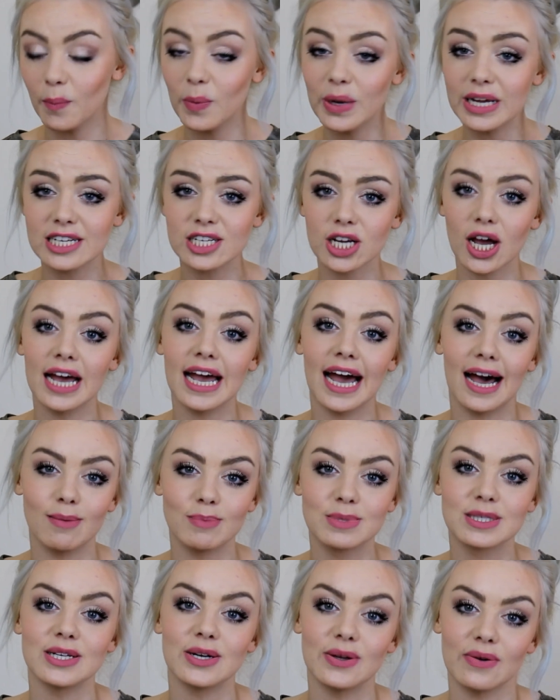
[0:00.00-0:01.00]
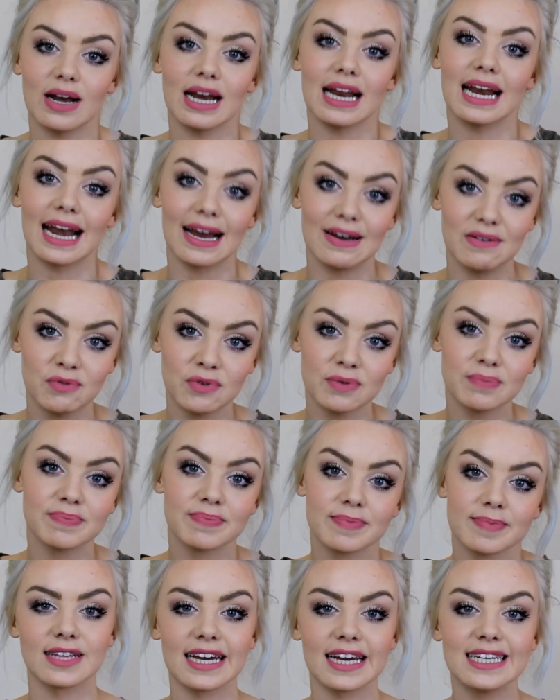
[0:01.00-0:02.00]
which I absolutely love.
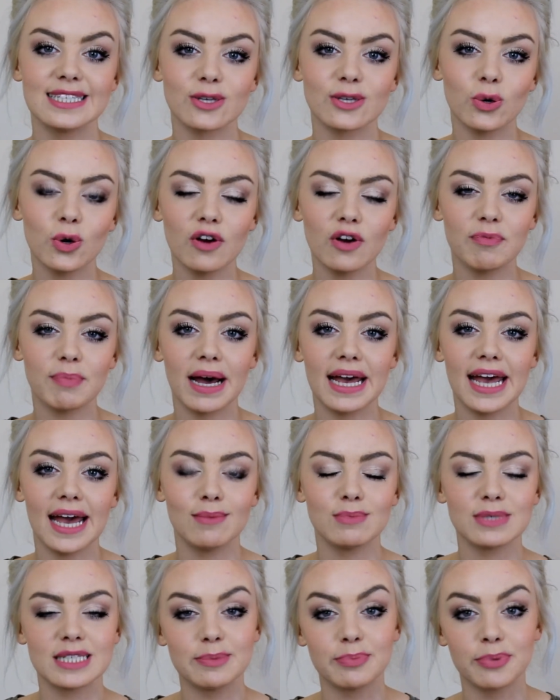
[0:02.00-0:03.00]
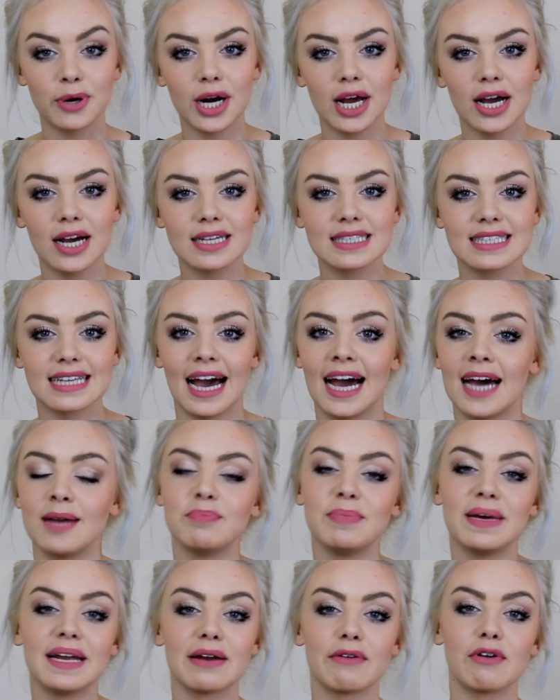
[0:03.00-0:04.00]
That is all of my empty products
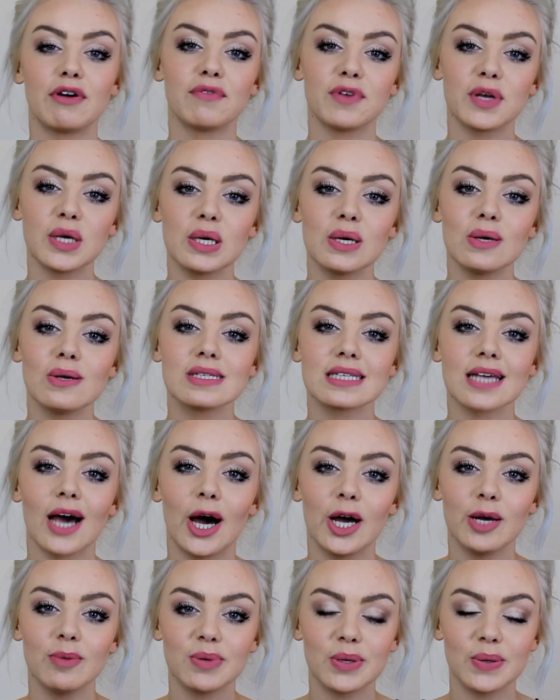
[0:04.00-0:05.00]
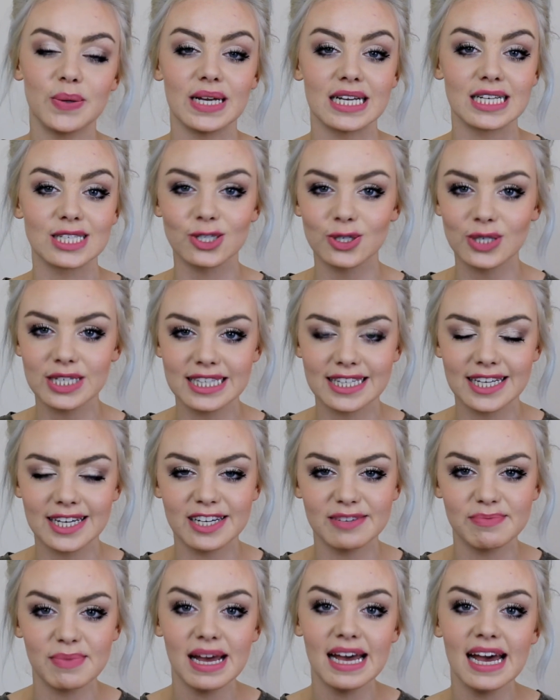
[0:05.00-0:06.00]
and mini reviews. I hope you enjoyed
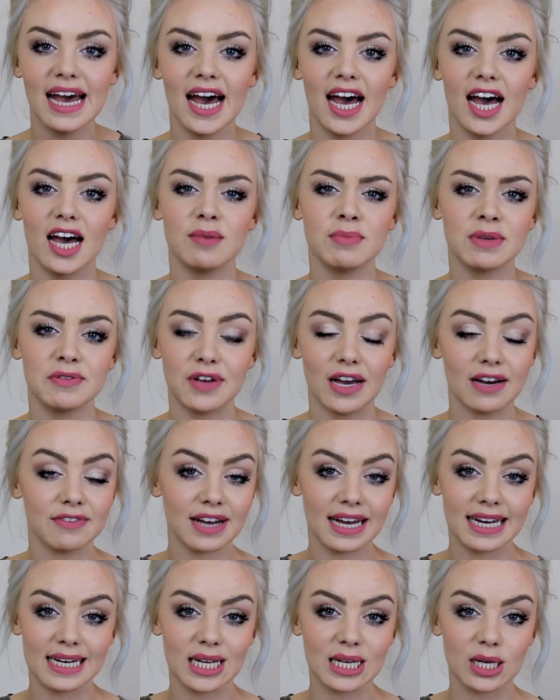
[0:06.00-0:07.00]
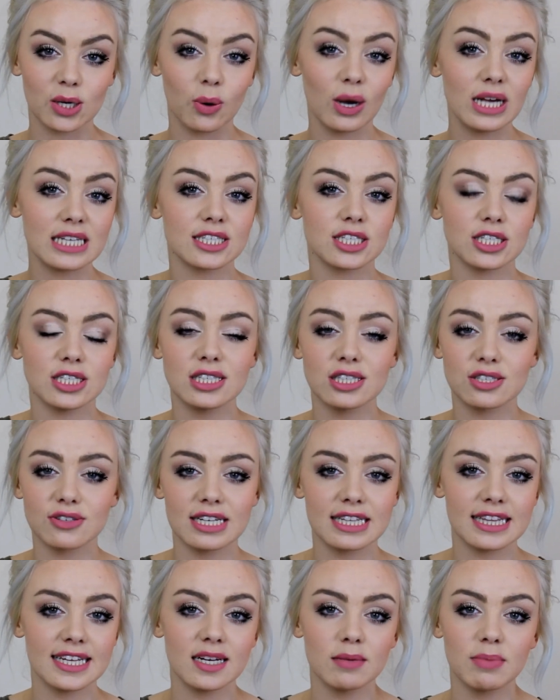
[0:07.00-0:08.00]
them. If you have any questions or
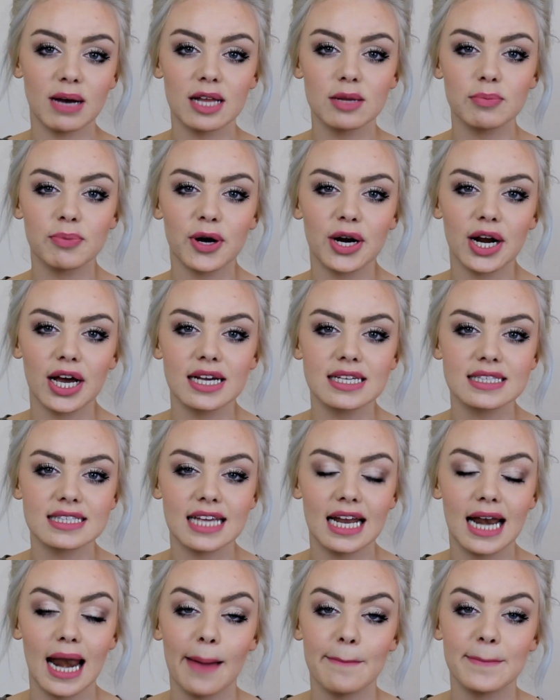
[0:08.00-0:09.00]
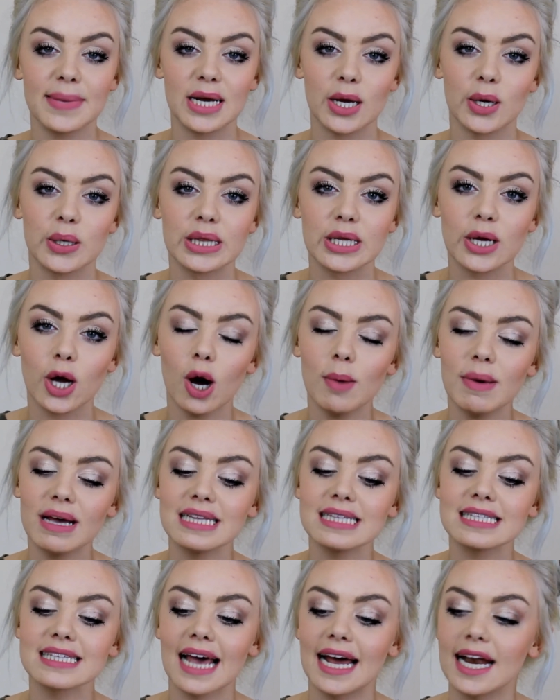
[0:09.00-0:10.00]
anything about the products, let me know in the
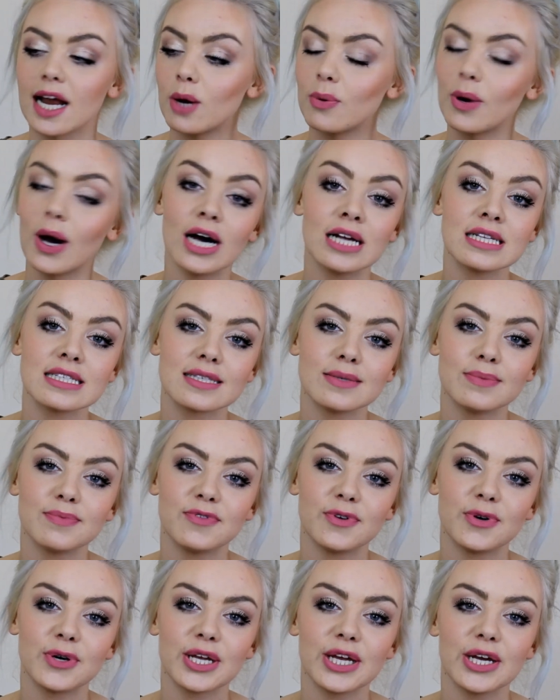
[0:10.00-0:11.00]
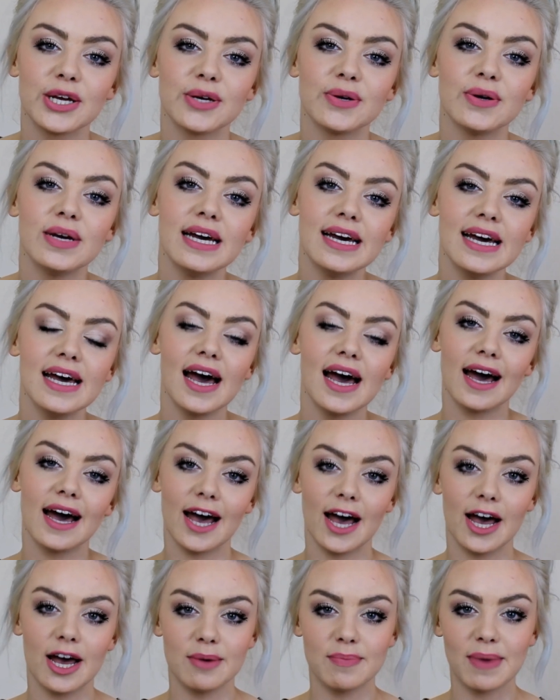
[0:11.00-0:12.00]
comments and I will answer them for you.
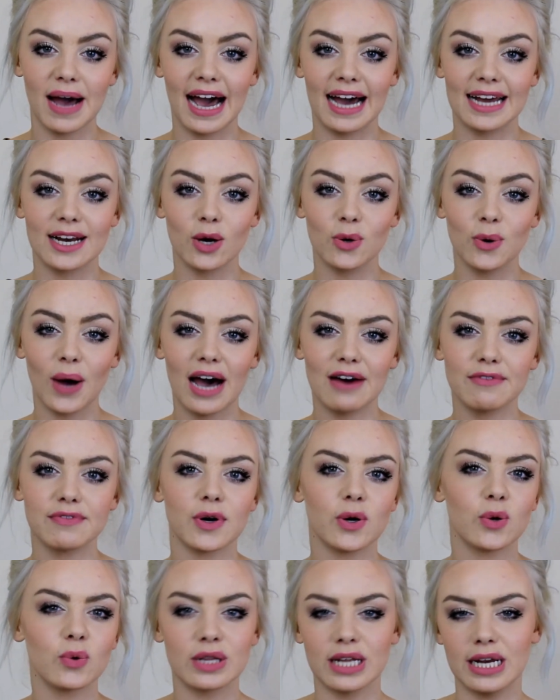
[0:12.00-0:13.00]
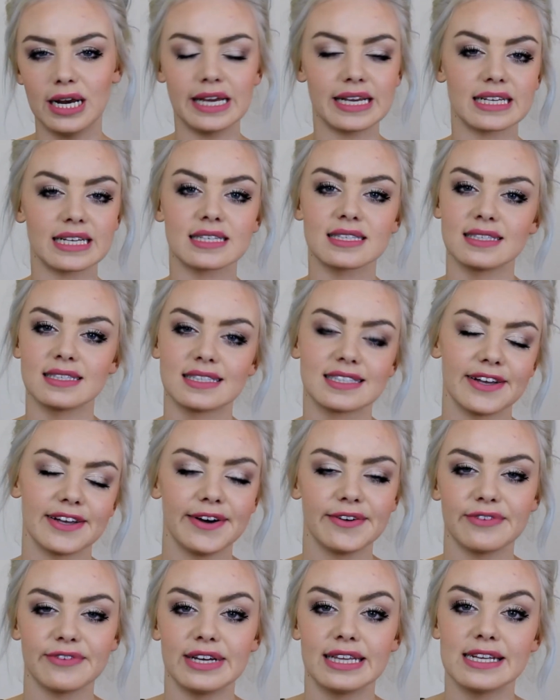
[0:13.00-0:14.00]
And I will have all the links and
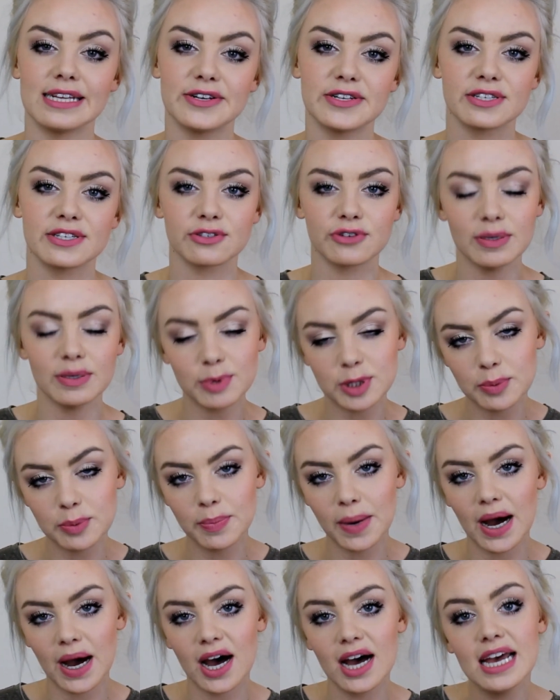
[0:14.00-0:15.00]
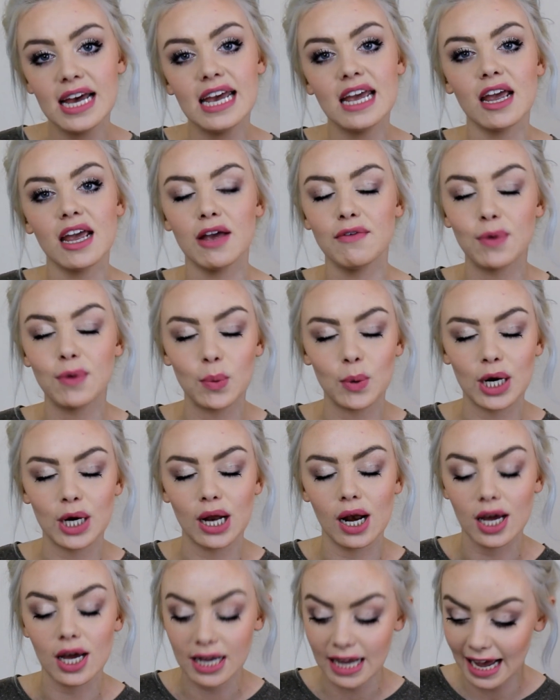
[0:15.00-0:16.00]
stuff in the description bar if you want
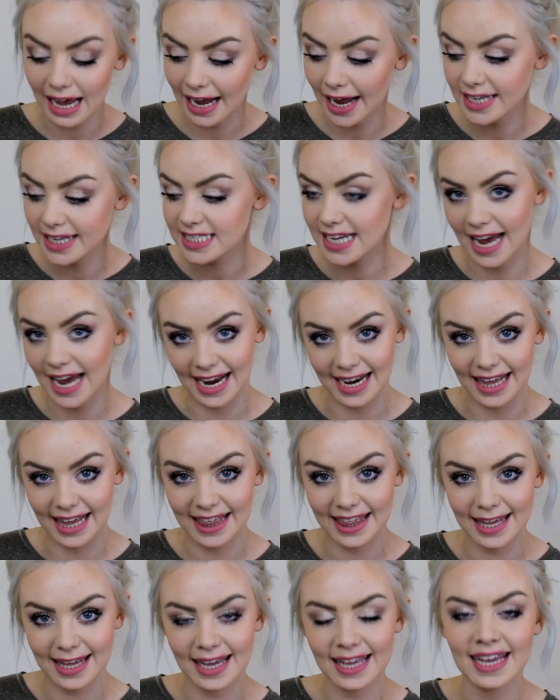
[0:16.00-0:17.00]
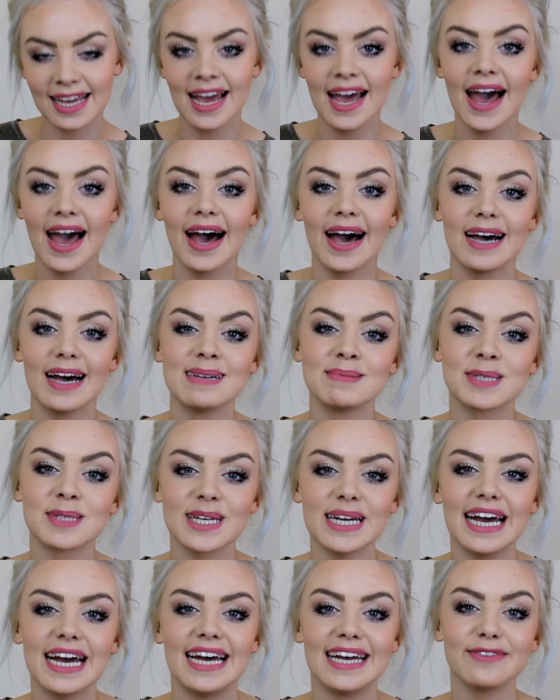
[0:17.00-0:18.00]
to look at anything. So
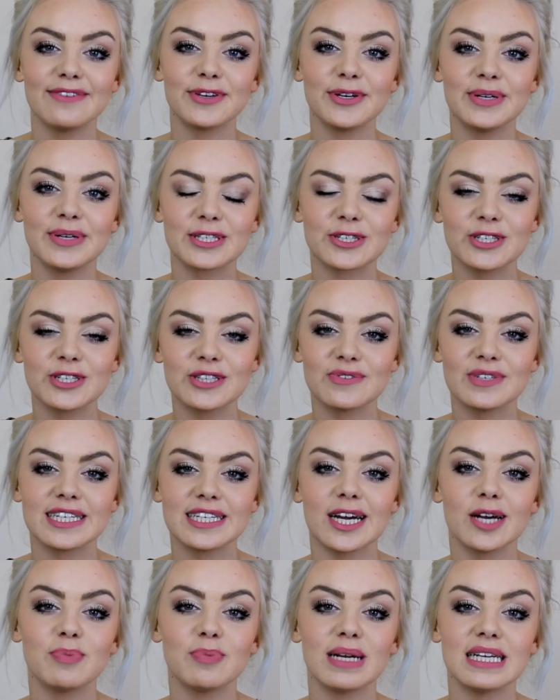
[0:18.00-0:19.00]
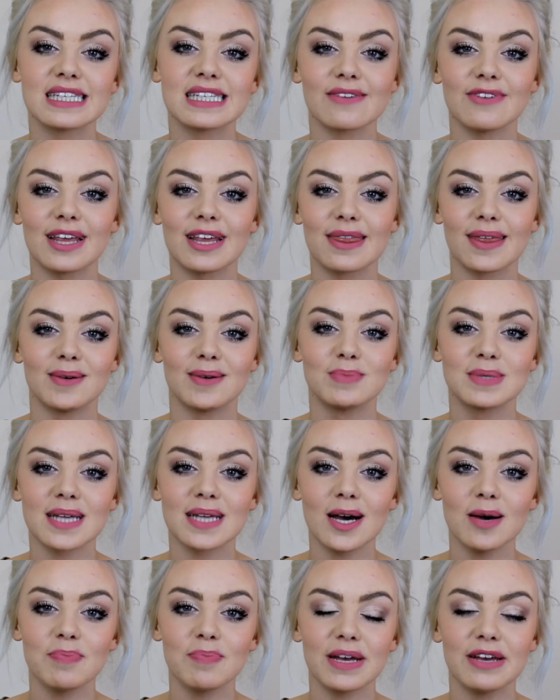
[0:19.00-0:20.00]
yeah, if you enjoyed the video, please give it a thumbs
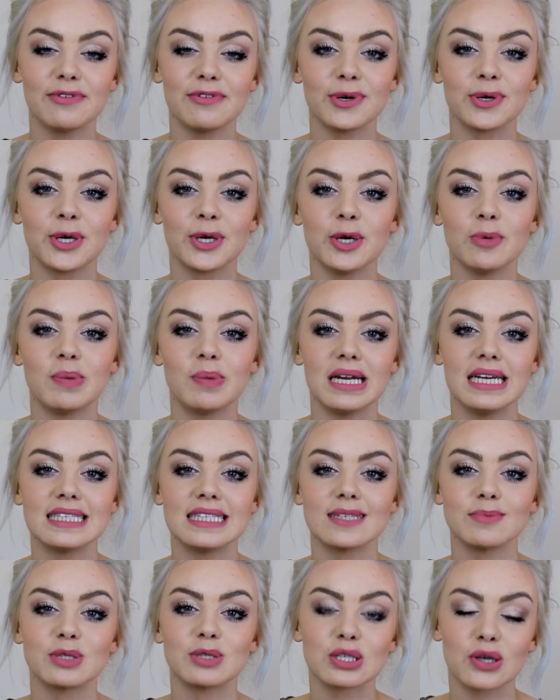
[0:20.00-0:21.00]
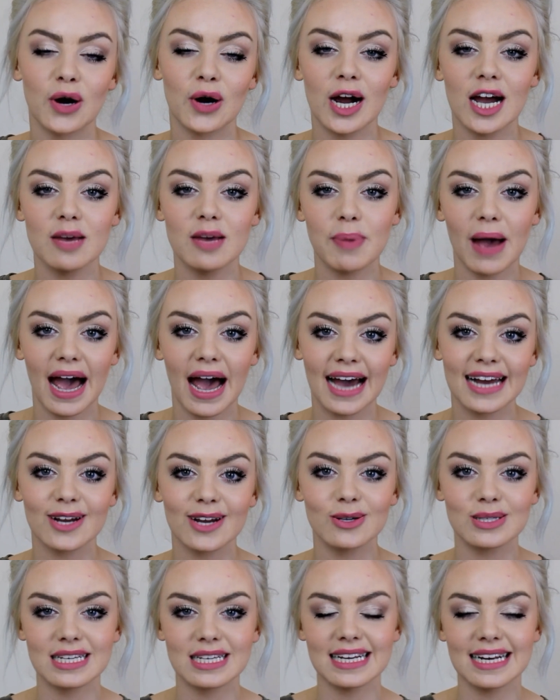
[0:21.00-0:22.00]
up. If you're new, please subscribe, and
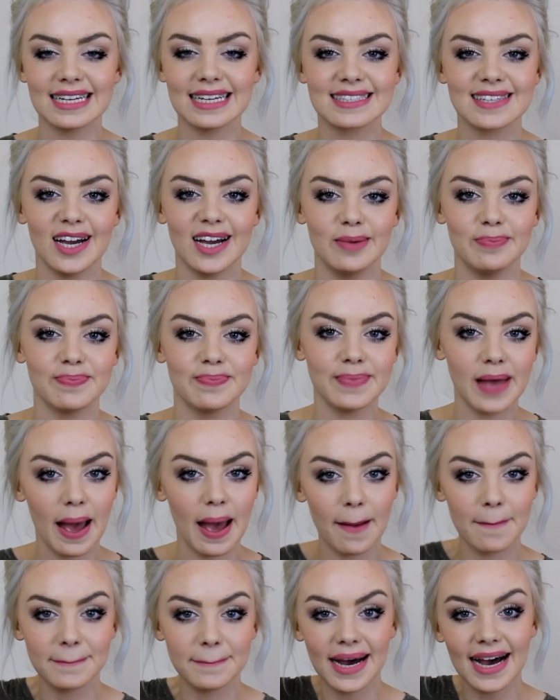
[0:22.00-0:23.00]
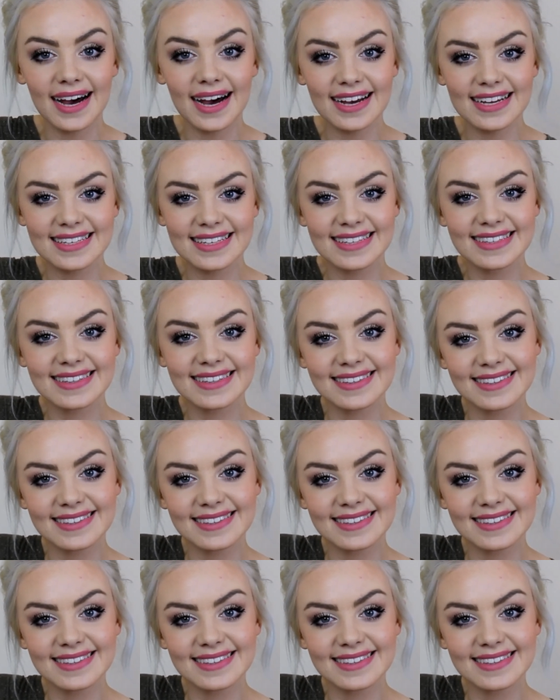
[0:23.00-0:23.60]
I'll see you next time. Bye!